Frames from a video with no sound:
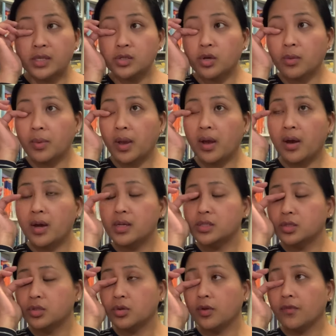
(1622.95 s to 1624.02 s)
Sorry, my eyes
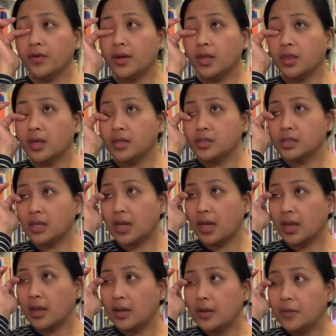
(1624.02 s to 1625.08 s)
are doing funny things
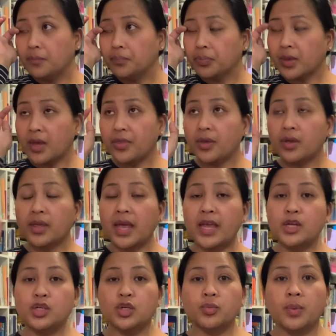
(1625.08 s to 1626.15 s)
today. I think
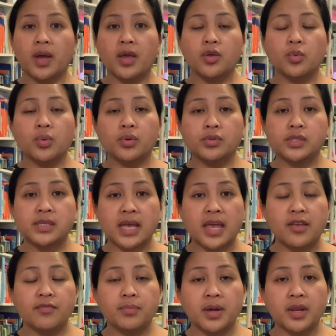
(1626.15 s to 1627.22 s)
occasion wear, you will
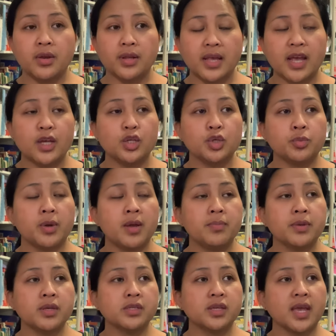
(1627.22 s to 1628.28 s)
save money on occasion wear
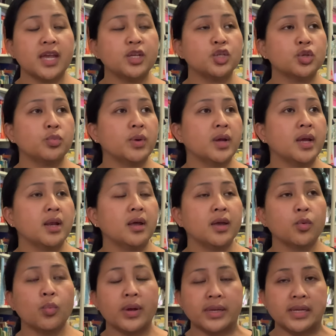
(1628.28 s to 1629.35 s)
because occasion wear
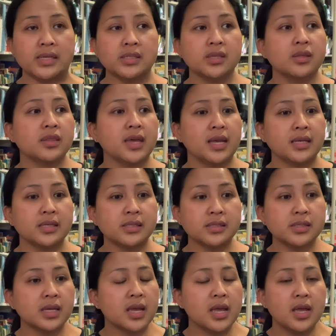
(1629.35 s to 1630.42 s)
like weddings and
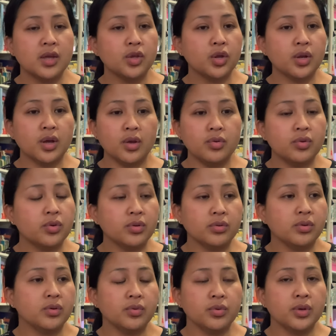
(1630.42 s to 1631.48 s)
things, you know, you,
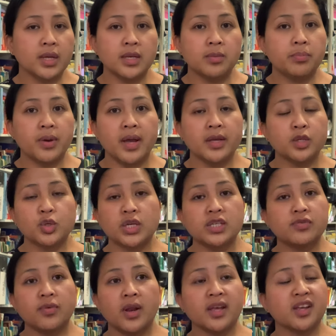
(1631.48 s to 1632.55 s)
you, you end up buying a dress
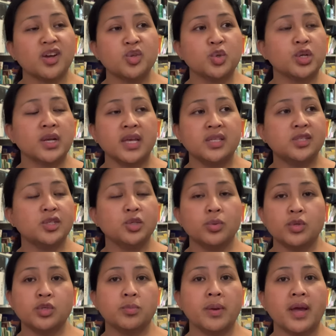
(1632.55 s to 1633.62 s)
for like 180,
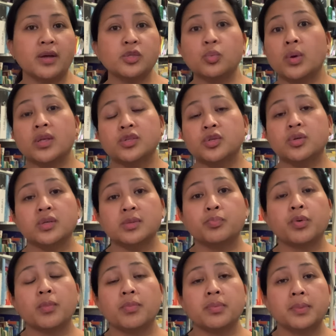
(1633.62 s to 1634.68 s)
200 pounds. Well, you could
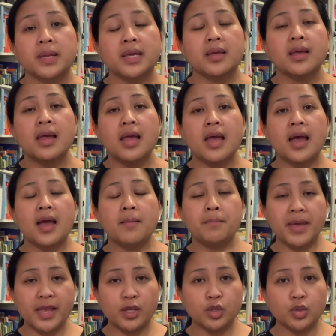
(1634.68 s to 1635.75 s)
probably uh,
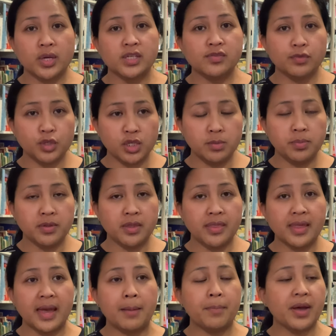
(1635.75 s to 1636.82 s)
make a dress for cheaper than
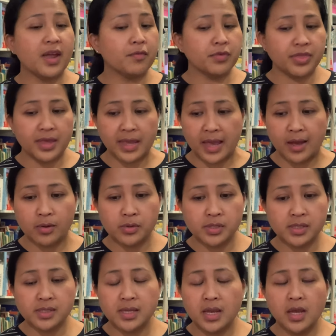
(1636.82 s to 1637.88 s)
that. But everything
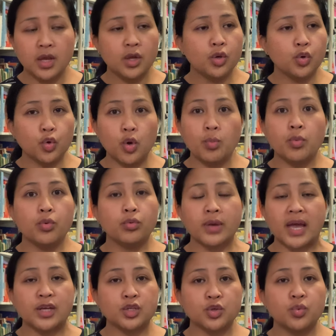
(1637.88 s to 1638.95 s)
else, normal
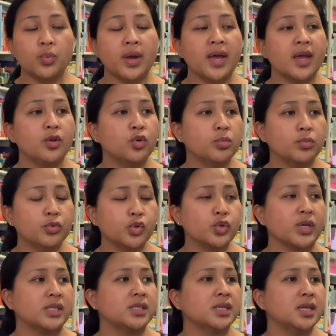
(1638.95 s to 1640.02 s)
casual wear, normal
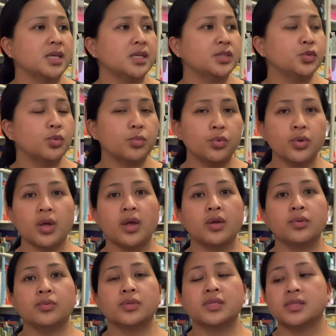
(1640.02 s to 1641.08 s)
dresses, normal
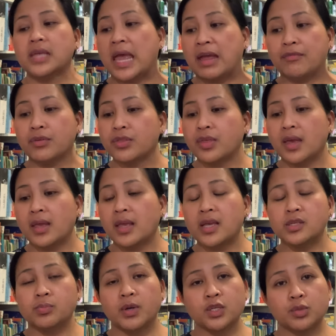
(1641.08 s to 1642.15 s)
coats, everything
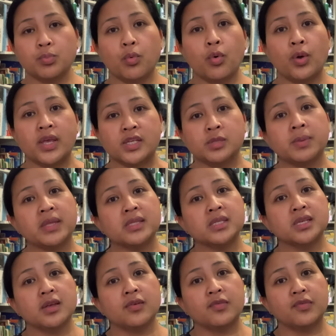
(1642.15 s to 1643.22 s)
is much more
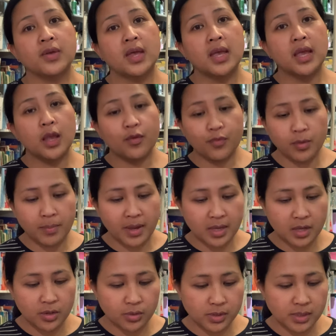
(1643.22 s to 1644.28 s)
expensive if you make
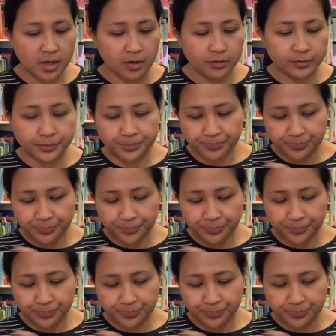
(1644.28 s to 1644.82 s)
it yourself.